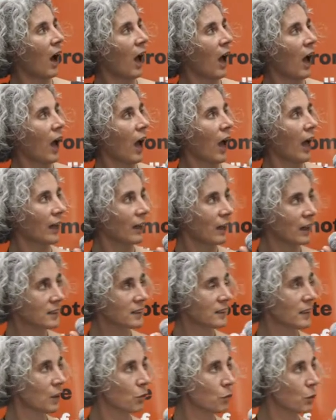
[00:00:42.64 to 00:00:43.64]
And I'll
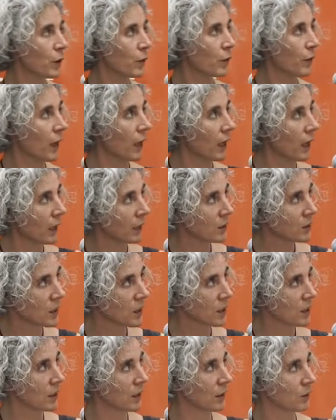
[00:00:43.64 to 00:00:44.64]
start with I
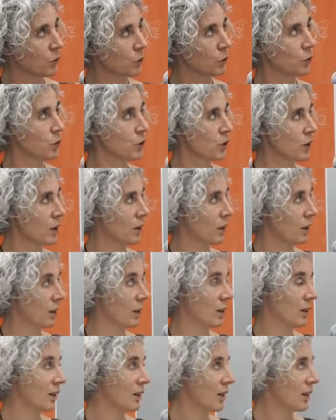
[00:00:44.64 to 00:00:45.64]
just introduce
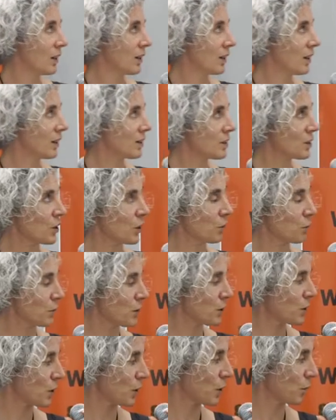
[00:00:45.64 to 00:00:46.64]

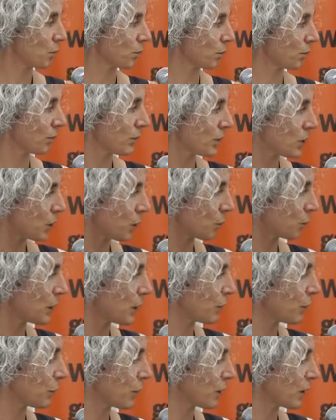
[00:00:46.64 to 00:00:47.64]
some
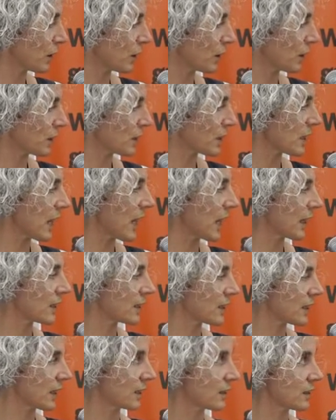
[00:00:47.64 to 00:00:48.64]
different
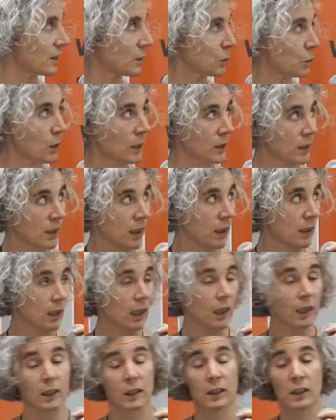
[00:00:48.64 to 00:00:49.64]
slides that the ones
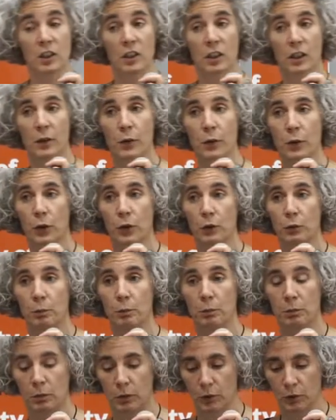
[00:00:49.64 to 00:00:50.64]
that I initially thought
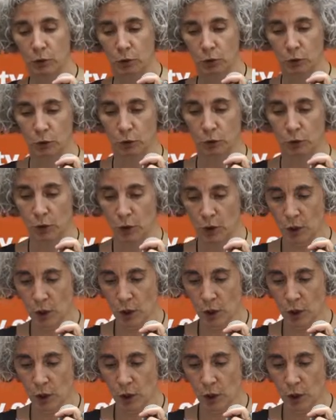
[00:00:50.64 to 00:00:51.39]
to